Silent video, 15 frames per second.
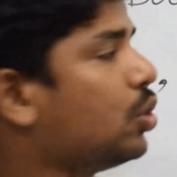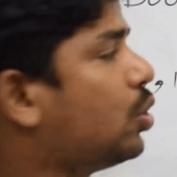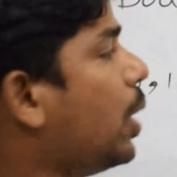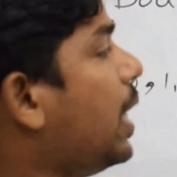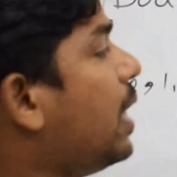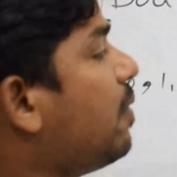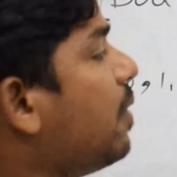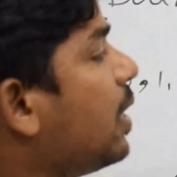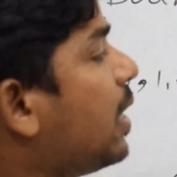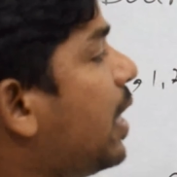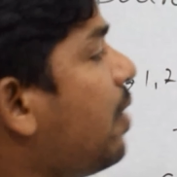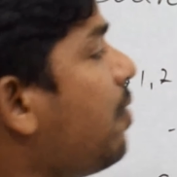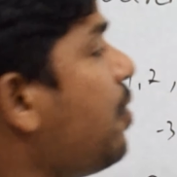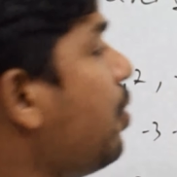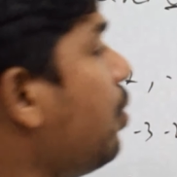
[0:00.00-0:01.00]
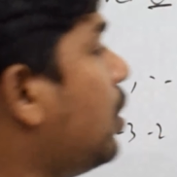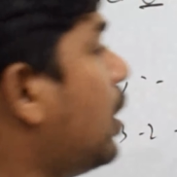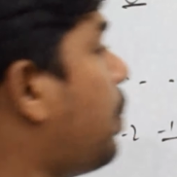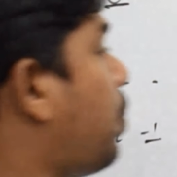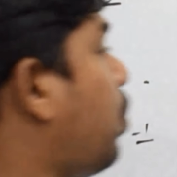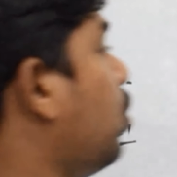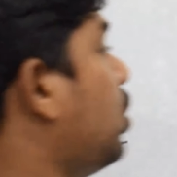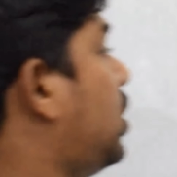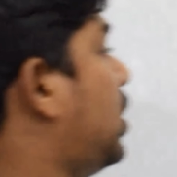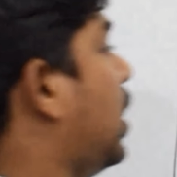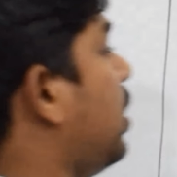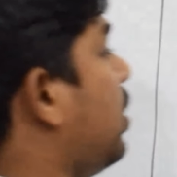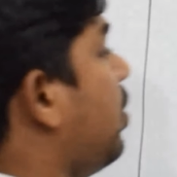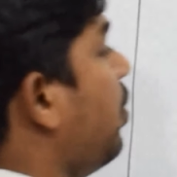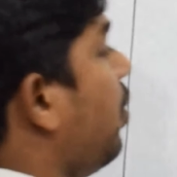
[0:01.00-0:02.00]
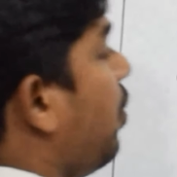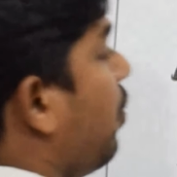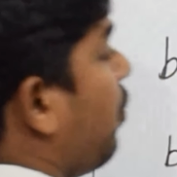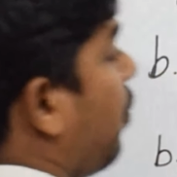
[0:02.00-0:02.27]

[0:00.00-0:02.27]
So it will give you the position